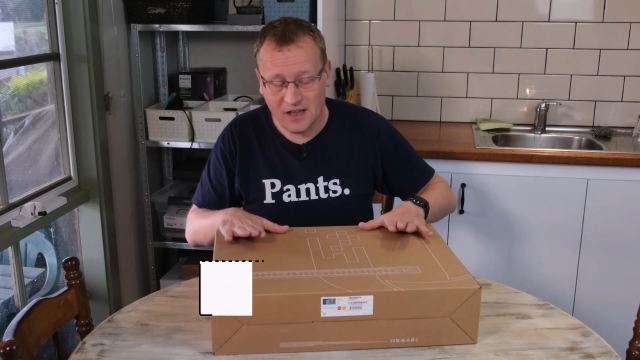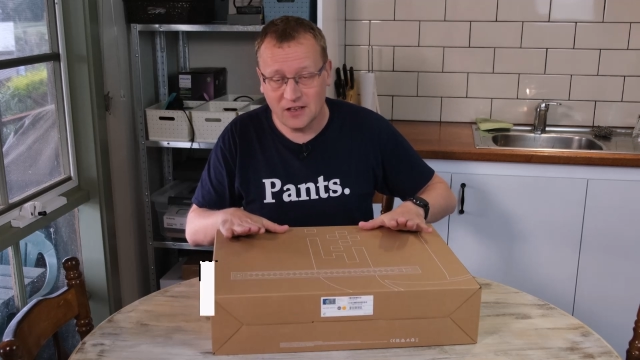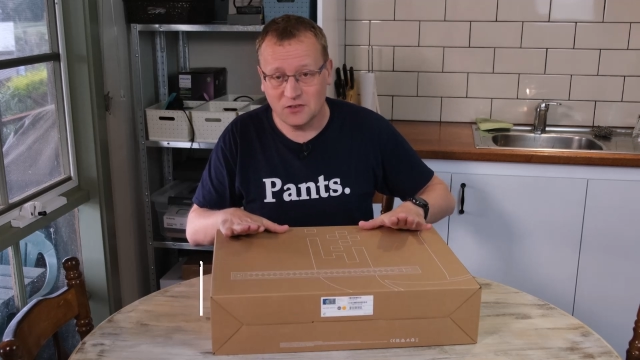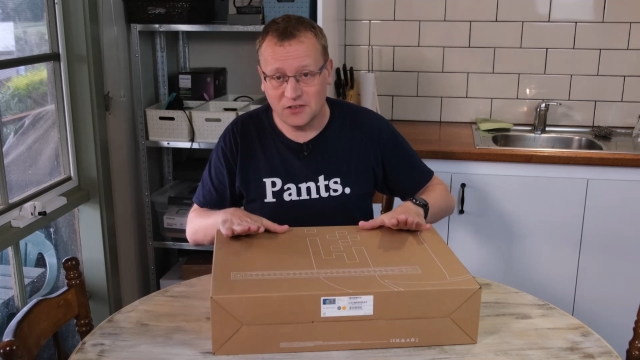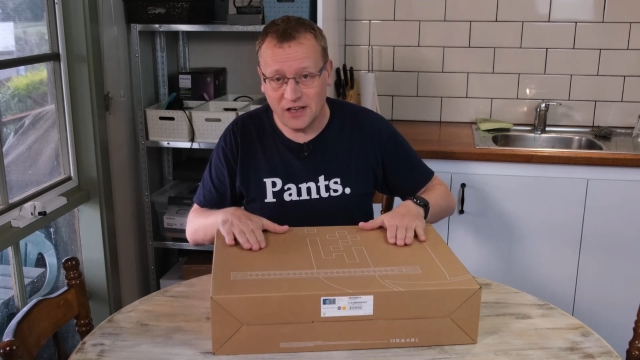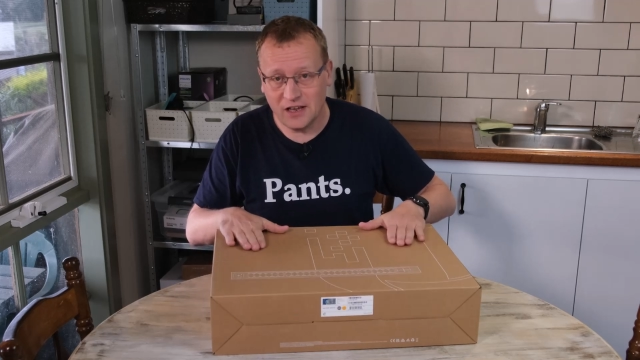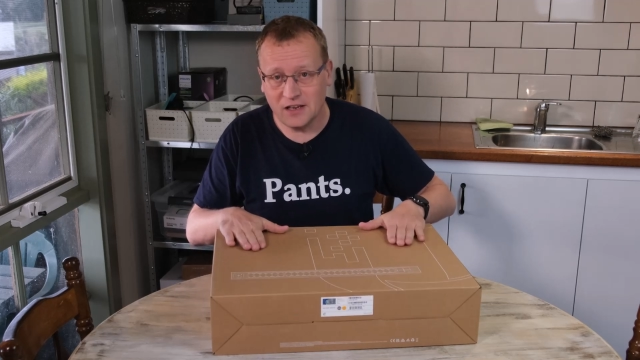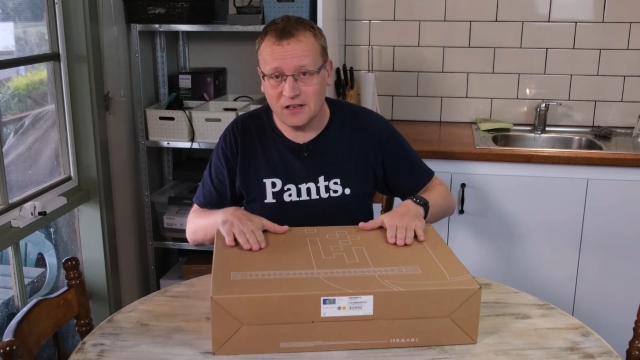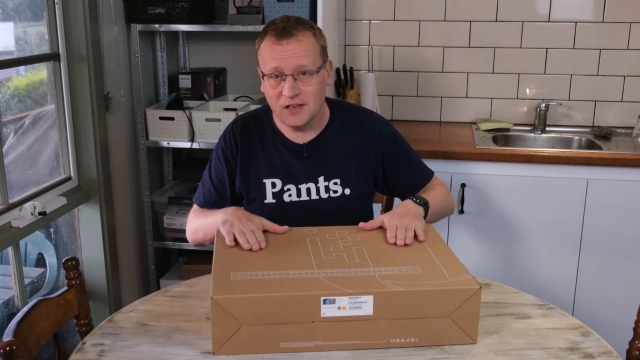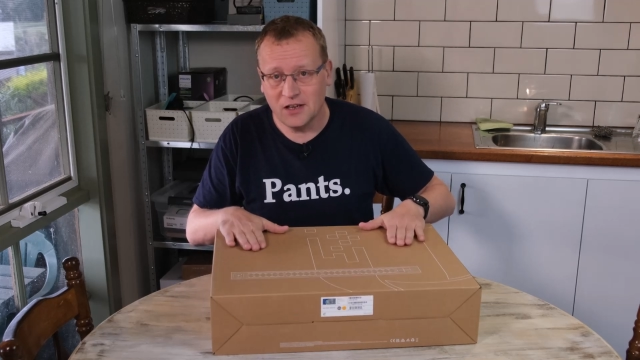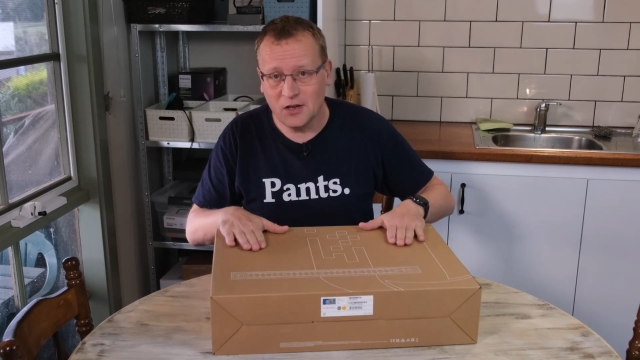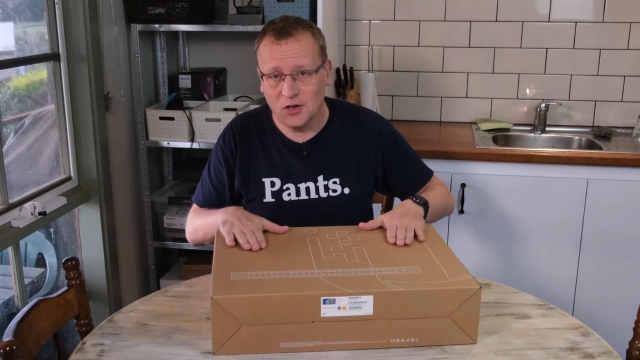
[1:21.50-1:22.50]

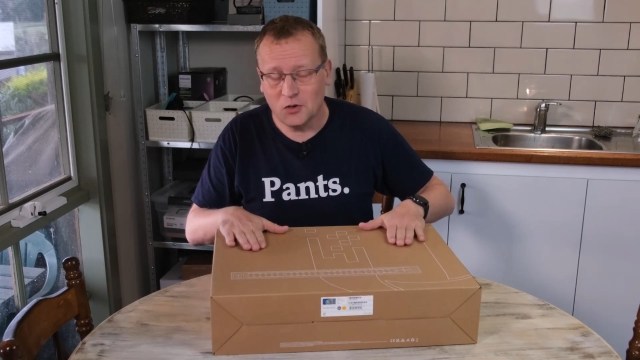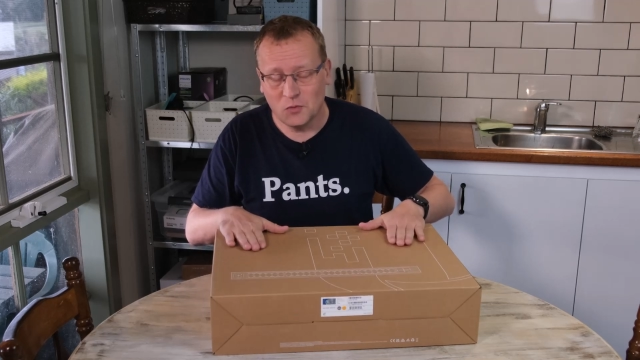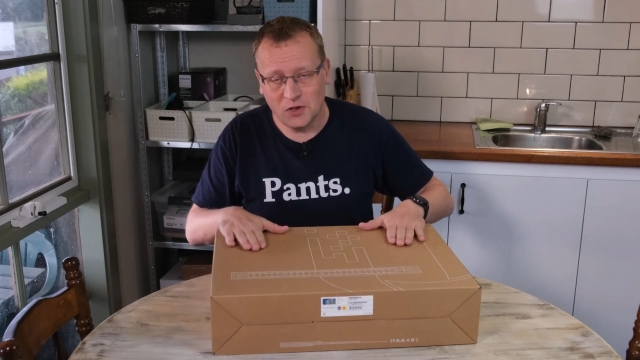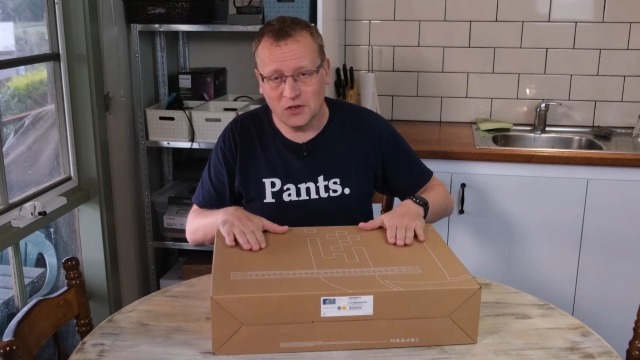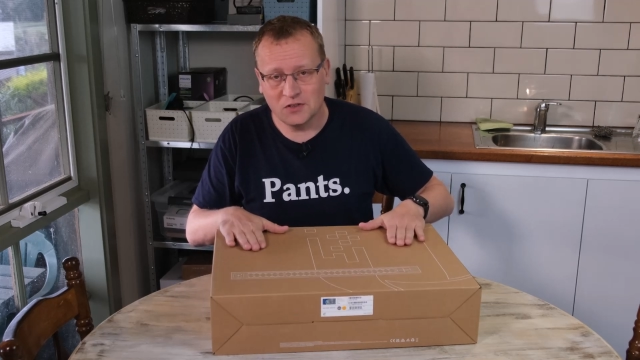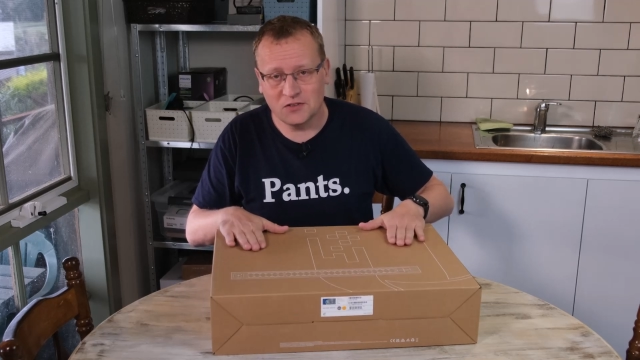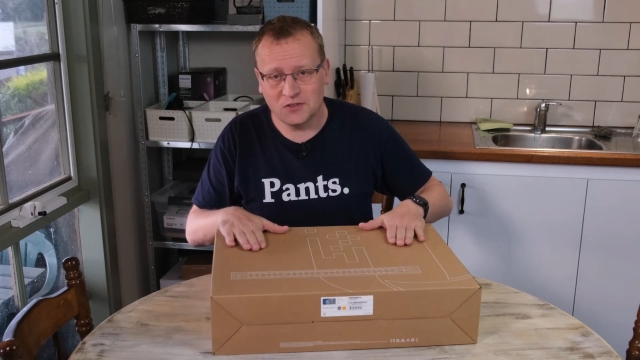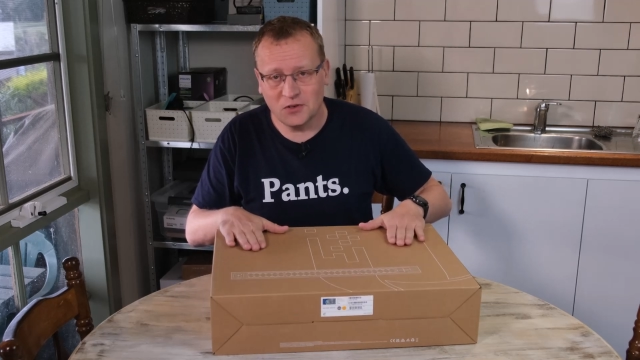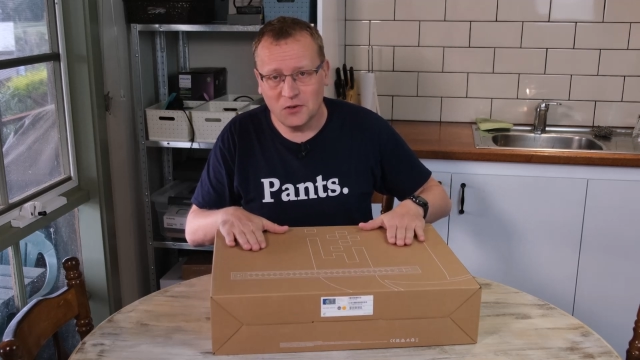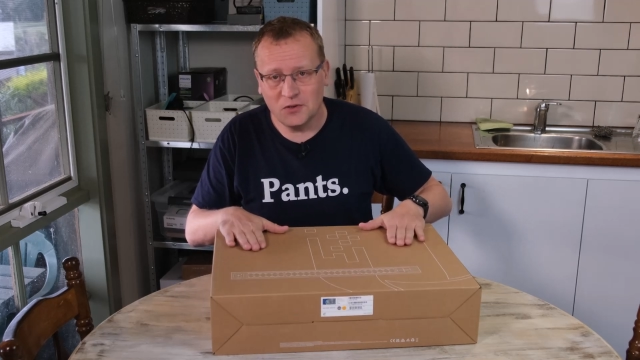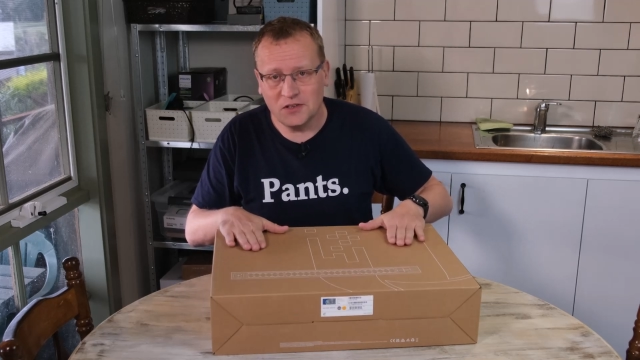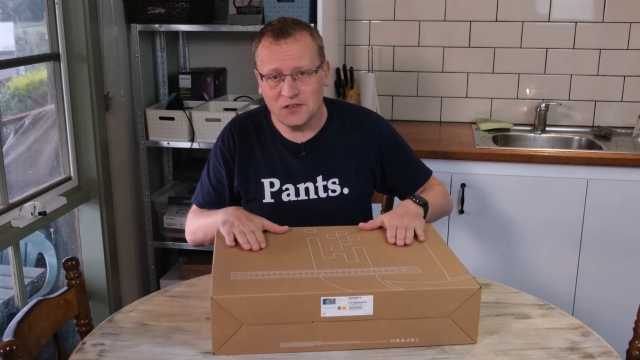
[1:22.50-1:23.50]
today we're gonna
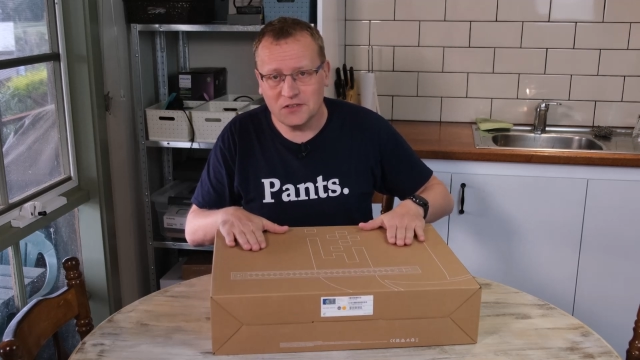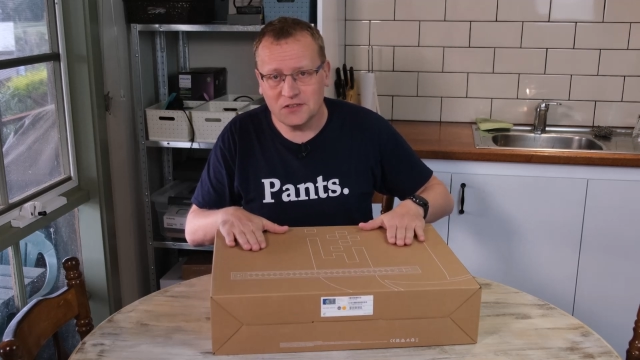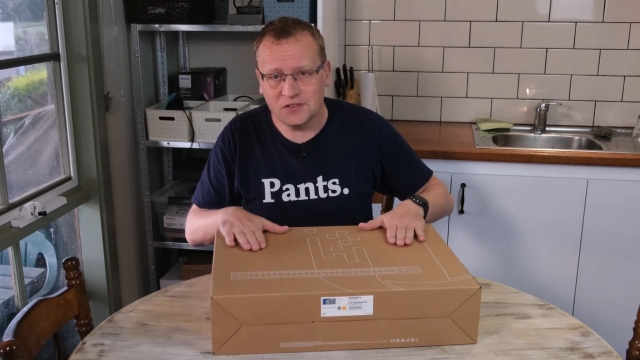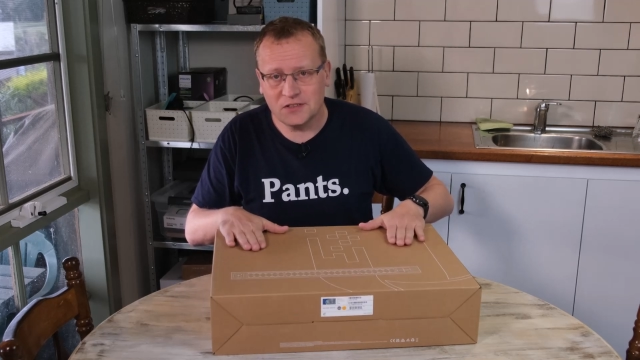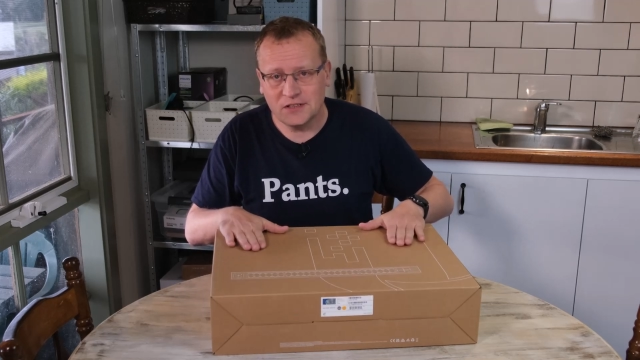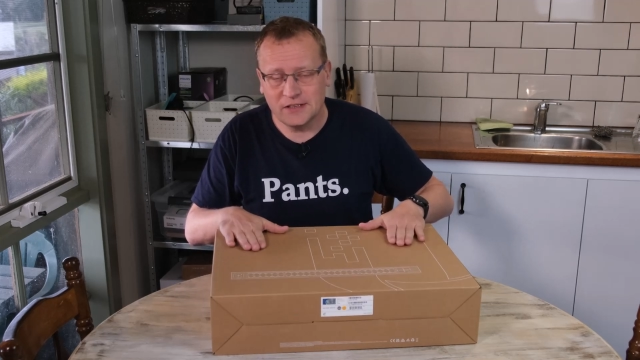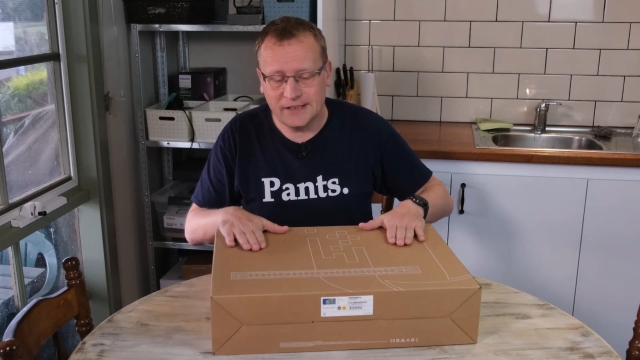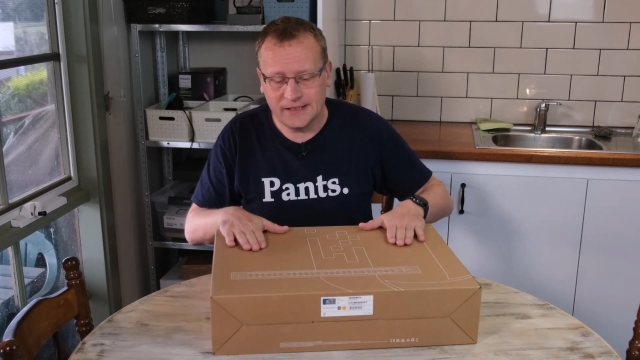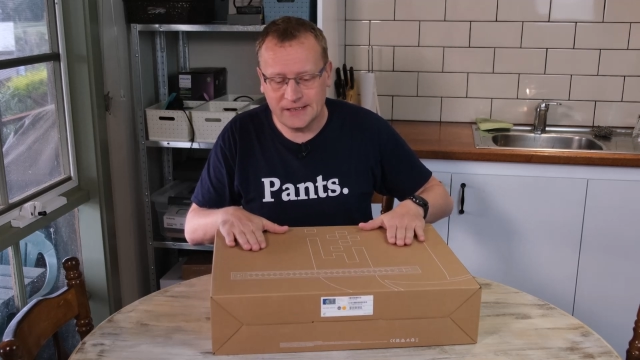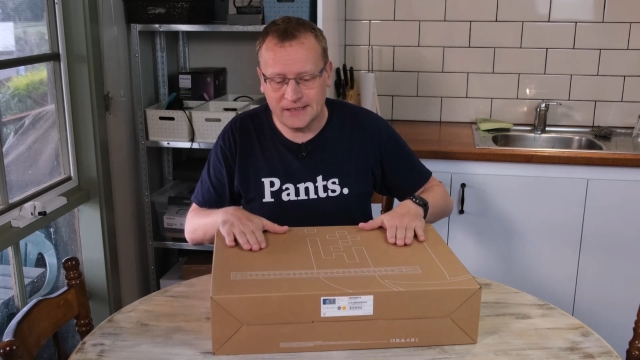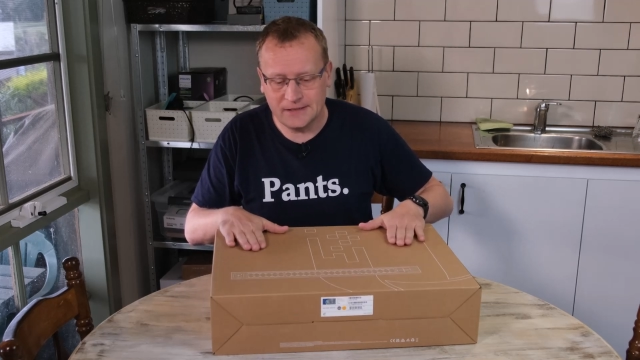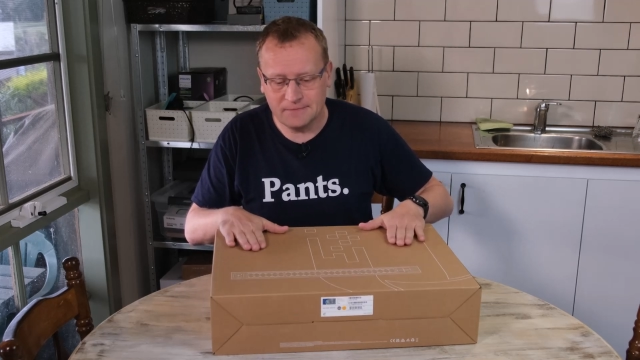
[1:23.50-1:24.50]
install this
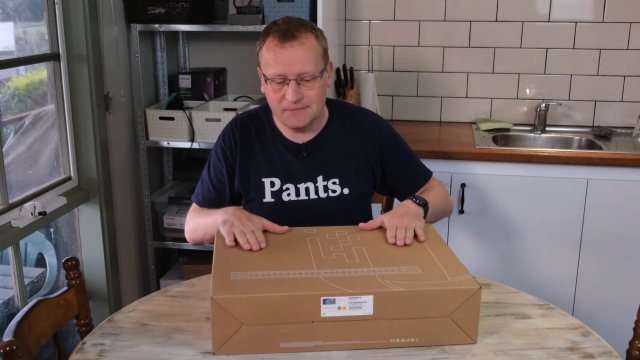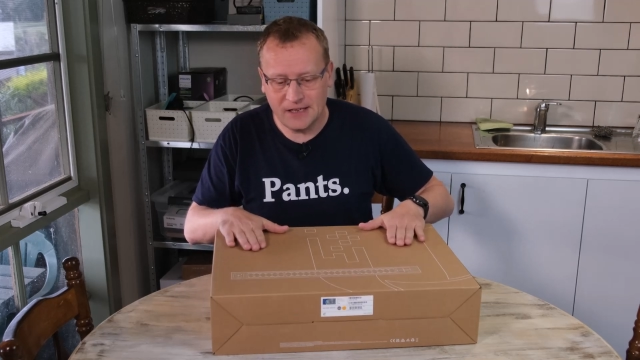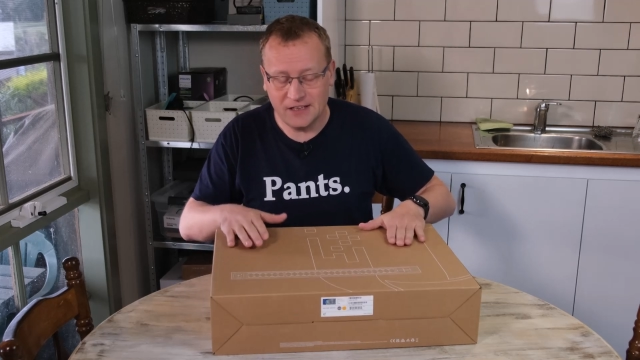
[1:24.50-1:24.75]
um,